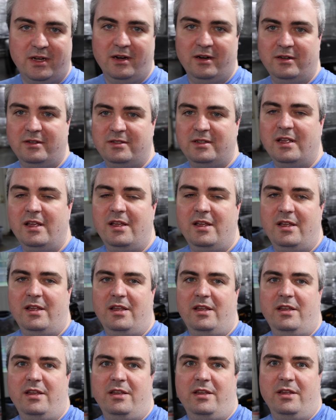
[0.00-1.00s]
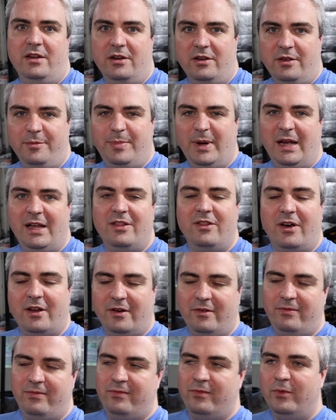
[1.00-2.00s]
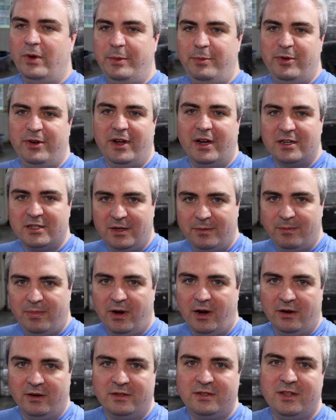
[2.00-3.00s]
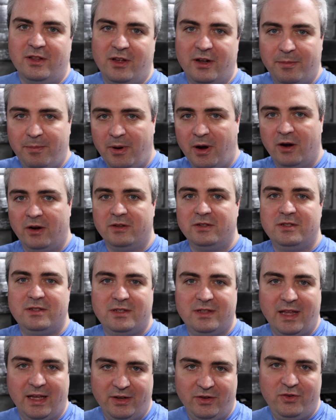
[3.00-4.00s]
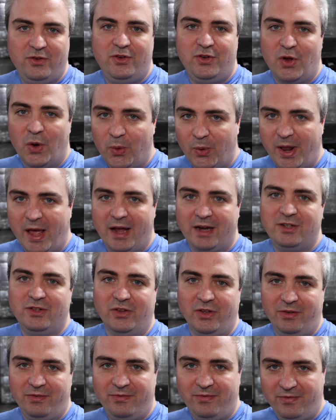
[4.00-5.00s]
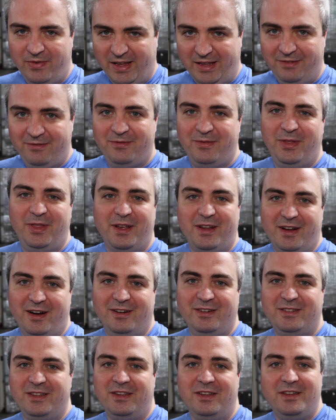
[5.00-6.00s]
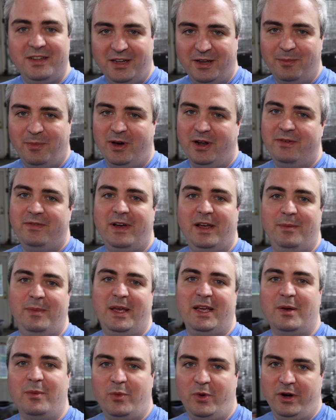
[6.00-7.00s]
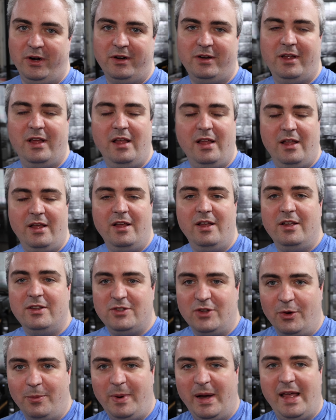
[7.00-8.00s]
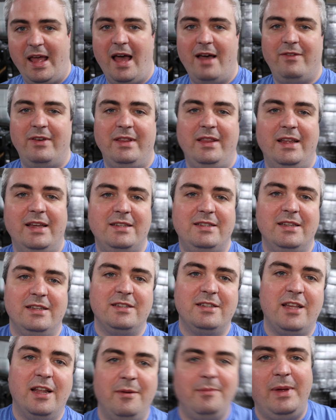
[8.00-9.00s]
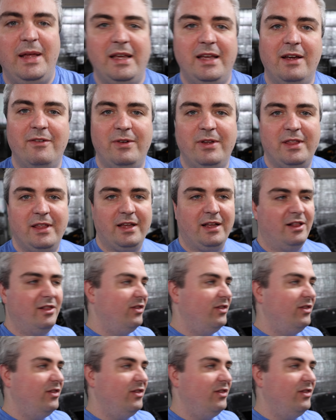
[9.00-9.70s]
cars, you know, you buy a lot of reproduction parts, a lot of parts that don't actually fit for the cars that you need to modify and make them work. So by having this, it's going to make everything a